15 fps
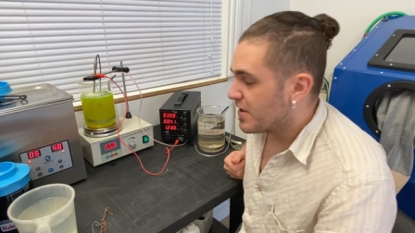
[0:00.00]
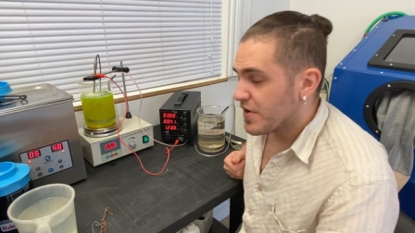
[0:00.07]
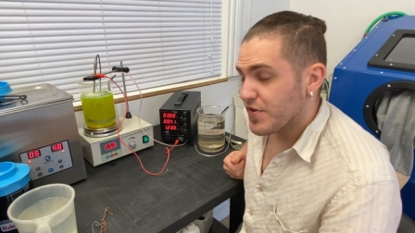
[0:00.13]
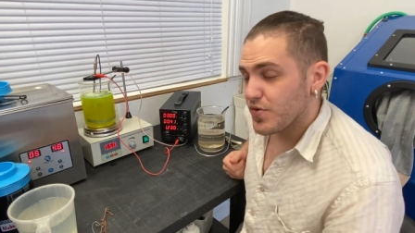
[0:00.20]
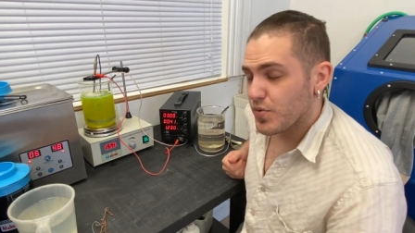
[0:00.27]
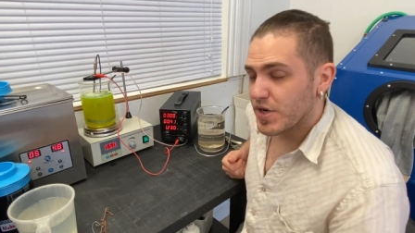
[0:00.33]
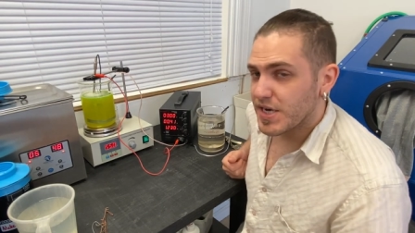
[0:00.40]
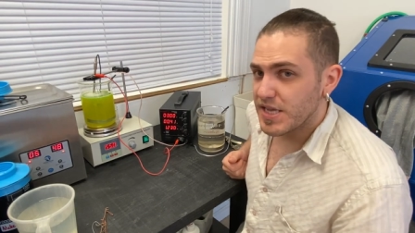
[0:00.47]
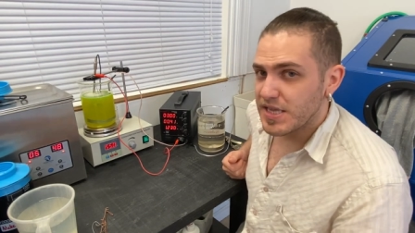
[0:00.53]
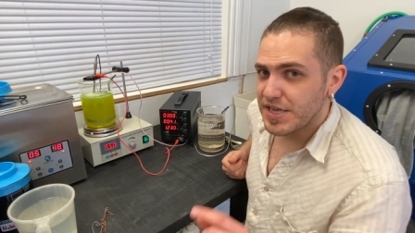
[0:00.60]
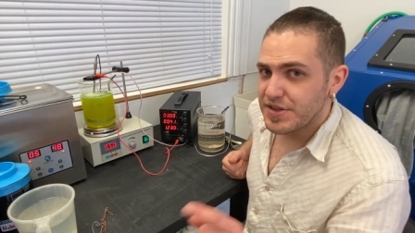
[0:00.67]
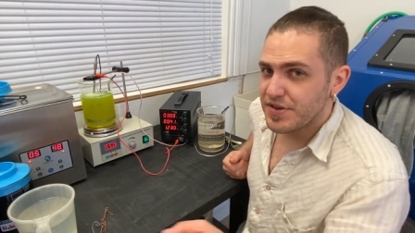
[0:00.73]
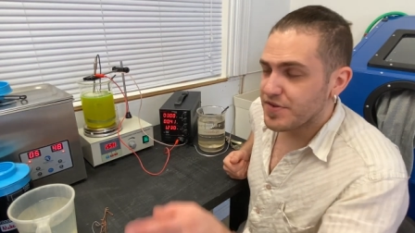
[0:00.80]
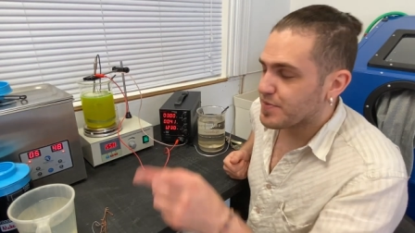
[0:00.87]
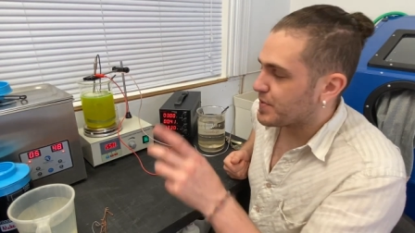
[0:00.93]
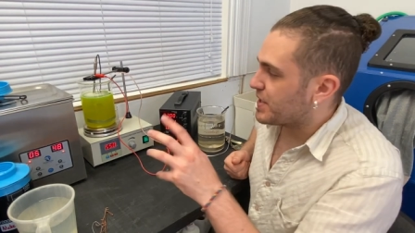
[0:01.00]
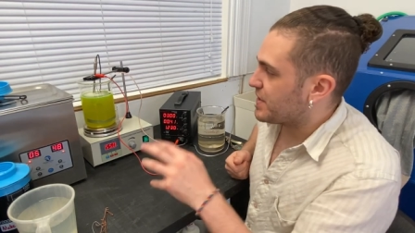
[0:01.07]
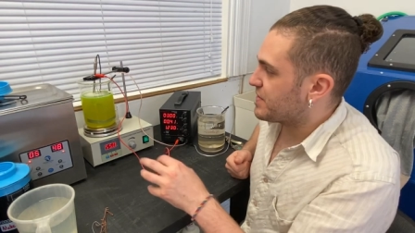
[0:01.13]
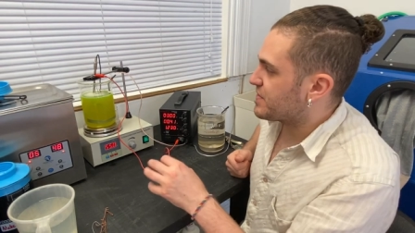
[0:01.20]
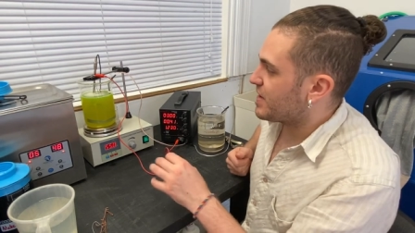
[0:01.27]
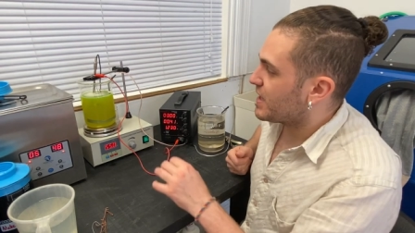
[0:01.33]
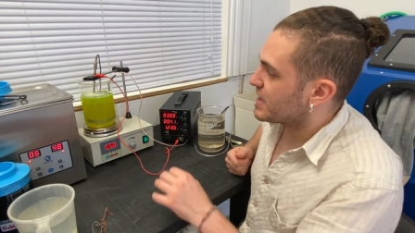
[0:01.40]
So we're gonna let this
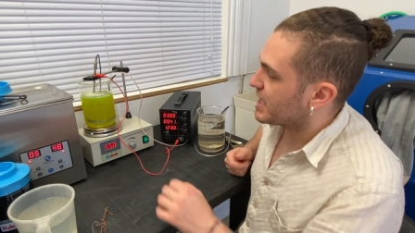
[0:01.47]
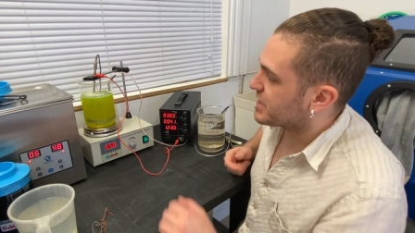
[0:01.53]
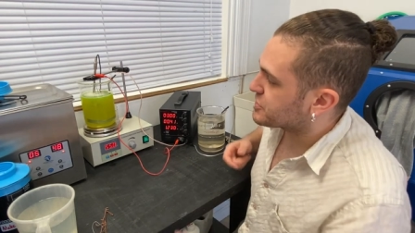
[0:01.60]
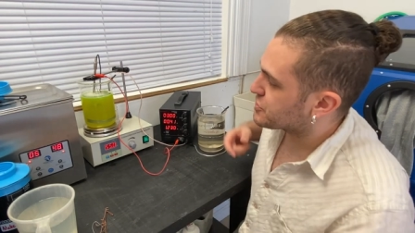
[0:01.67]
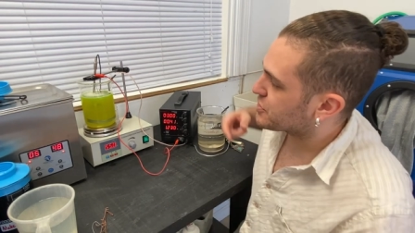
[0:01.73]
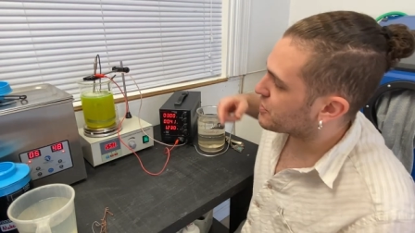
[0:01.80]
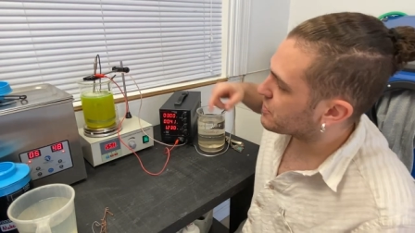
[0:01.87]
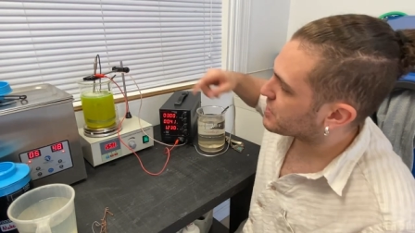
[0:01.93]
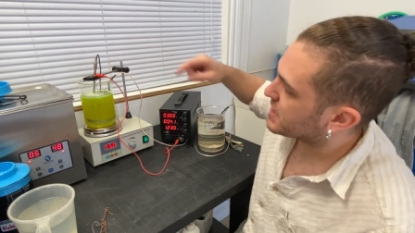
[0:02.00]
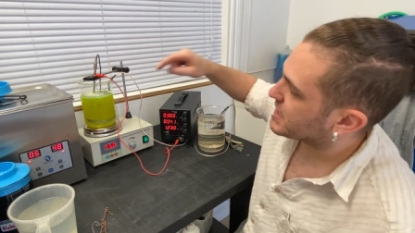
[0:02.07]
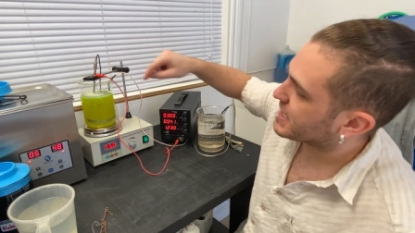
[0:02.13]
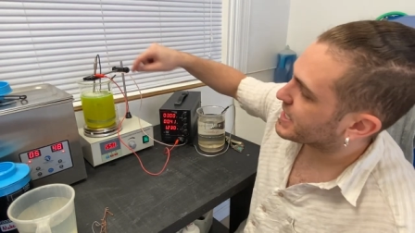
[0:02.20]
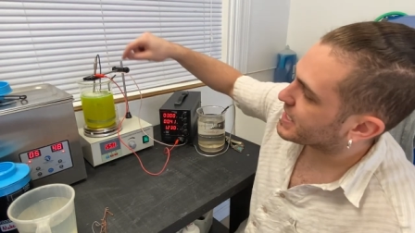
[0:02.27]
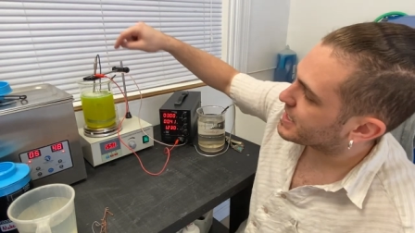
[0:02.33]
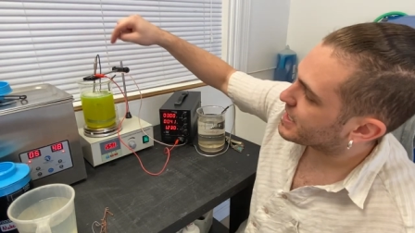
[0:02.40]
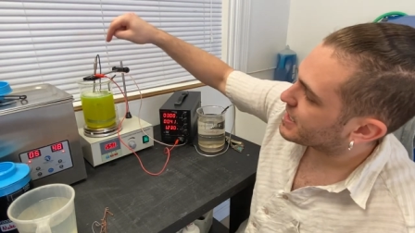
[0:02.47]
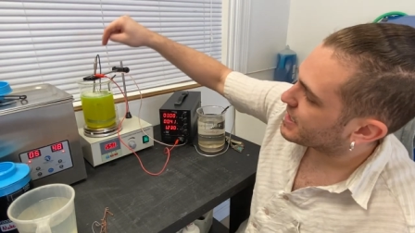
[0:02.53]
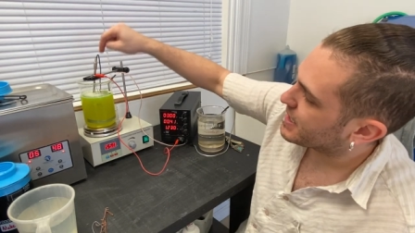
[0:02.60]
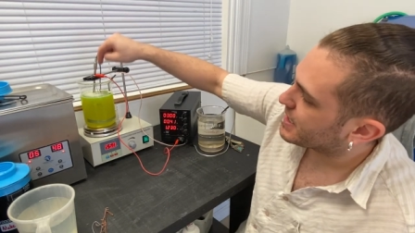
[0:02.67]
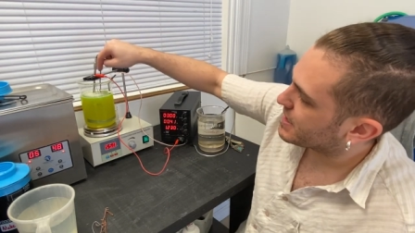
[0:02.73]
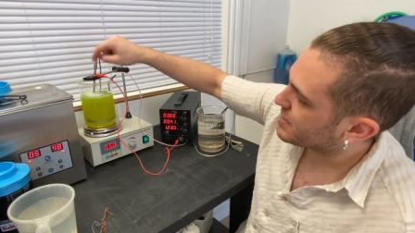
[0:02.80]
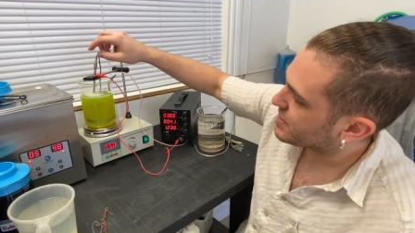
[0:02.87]
piece electro clean
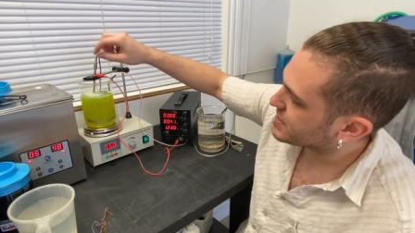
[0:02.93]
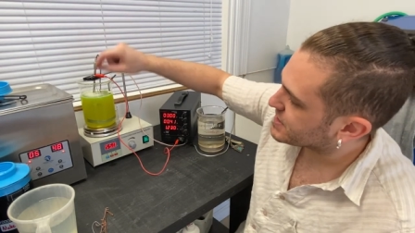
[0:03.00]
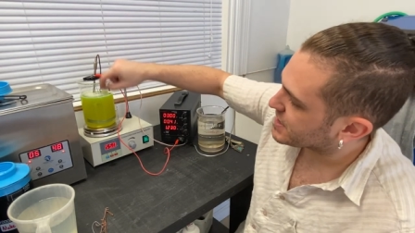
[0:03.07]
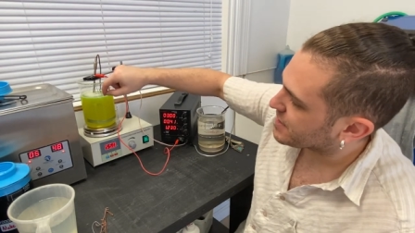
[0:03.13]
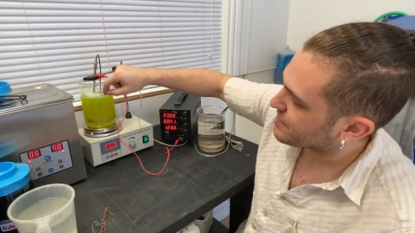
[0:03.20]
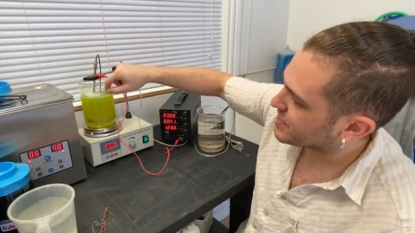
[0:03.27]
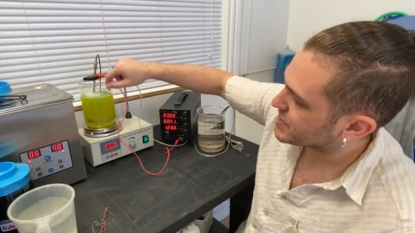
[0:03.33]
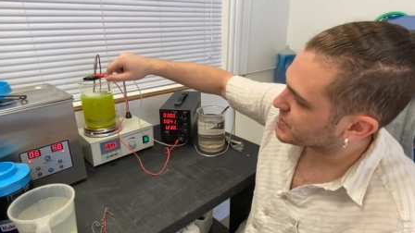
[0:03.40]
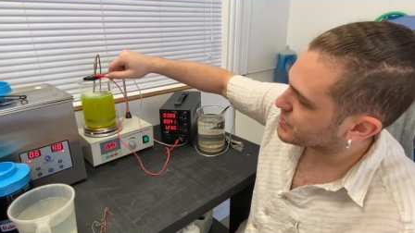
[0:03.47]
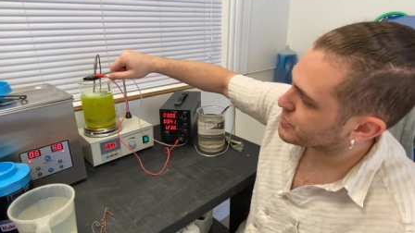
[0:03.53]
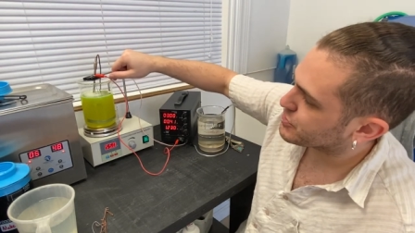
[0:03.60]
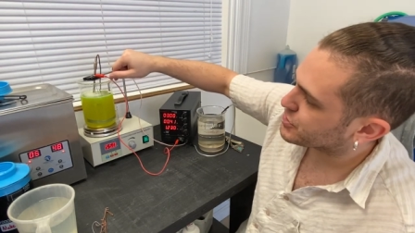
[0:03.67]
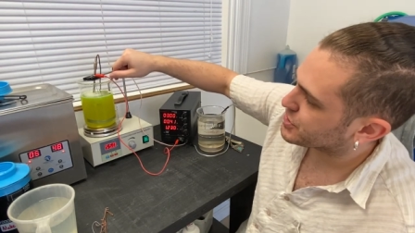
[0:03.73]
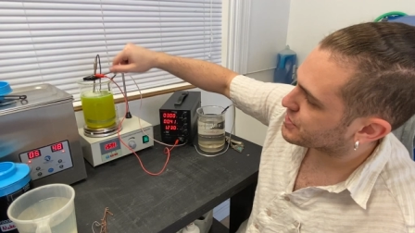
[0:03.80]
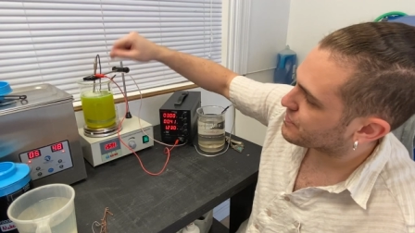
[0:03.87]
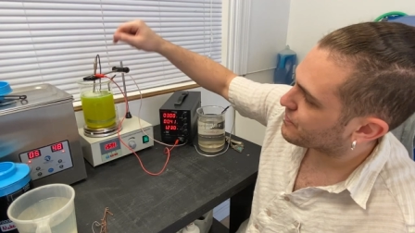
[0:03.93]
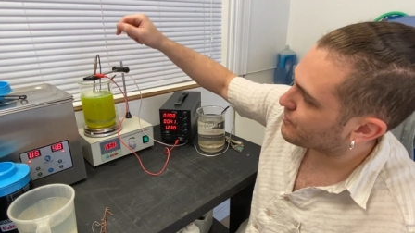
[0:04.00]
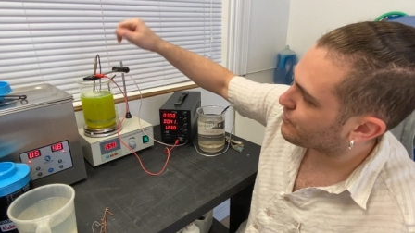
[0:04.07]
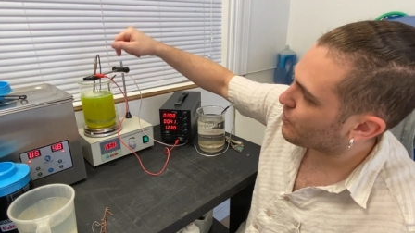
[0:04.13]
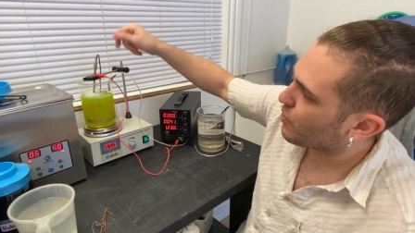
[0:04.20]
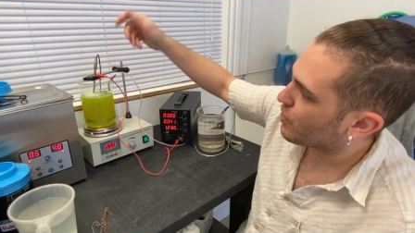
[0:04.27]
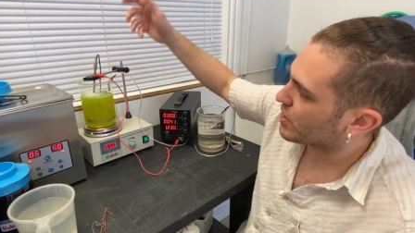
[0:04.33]
in the Tiva solution
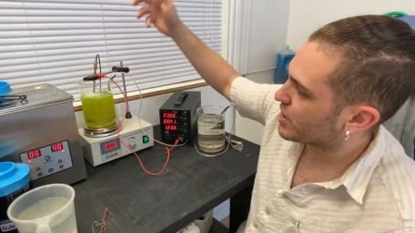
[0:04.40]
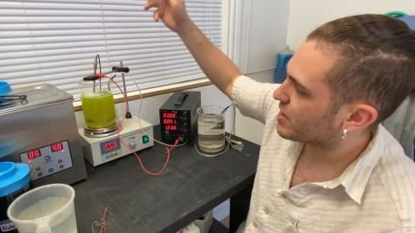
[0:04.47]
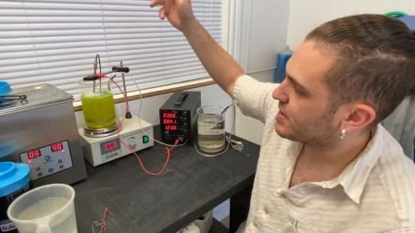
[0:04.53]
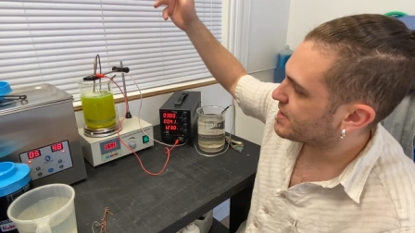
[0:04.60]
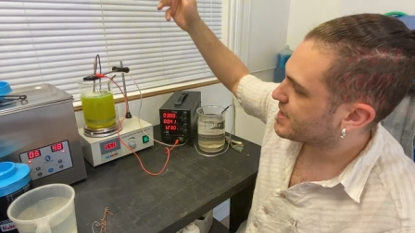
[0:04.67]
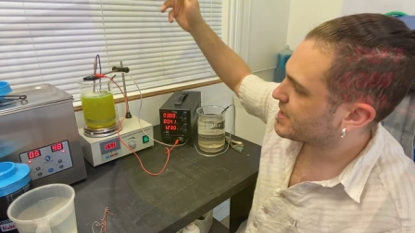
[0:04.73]
for